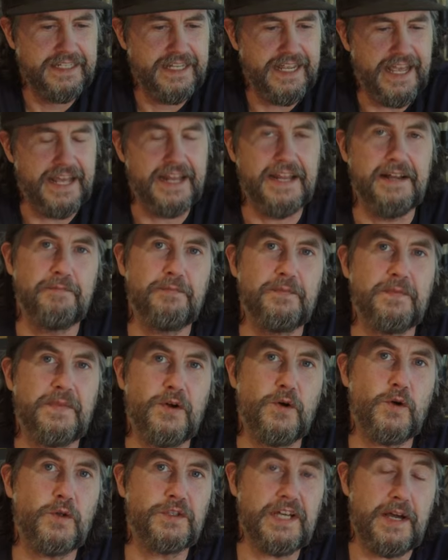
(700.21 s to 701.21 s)
And the
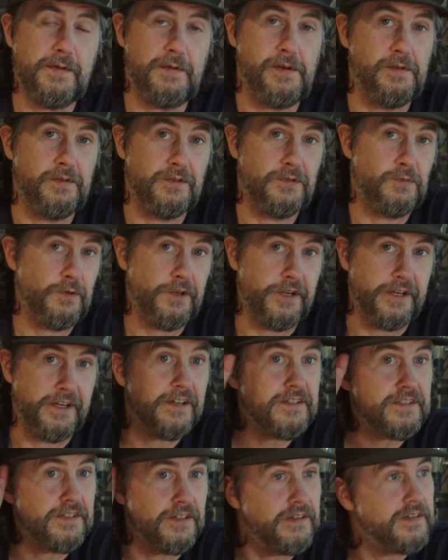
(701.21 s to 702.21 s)
whole time I was worried
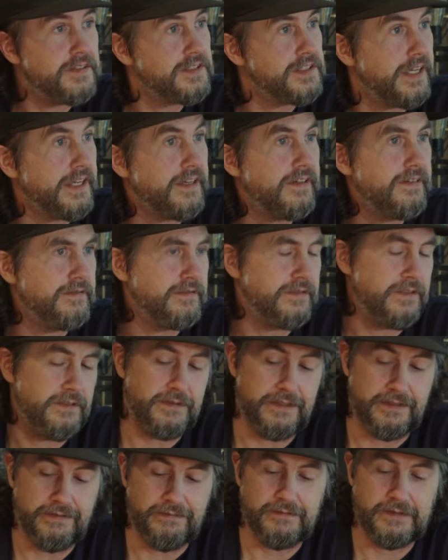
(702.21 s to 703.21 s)
also. I was like,
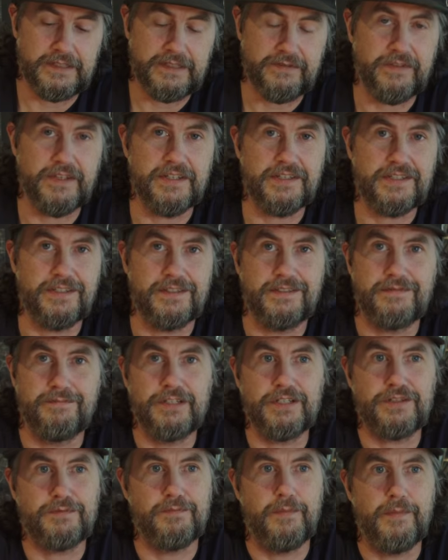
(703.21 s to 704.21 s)
what if this is
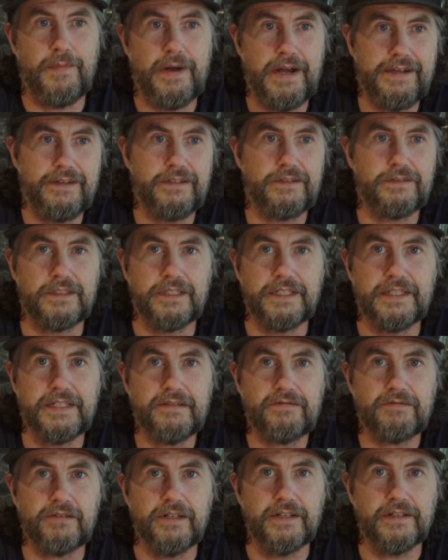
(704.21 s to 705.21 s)
just mildly
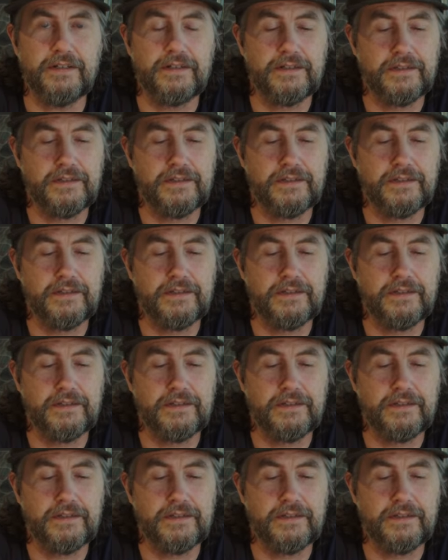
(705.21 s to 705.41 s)
different?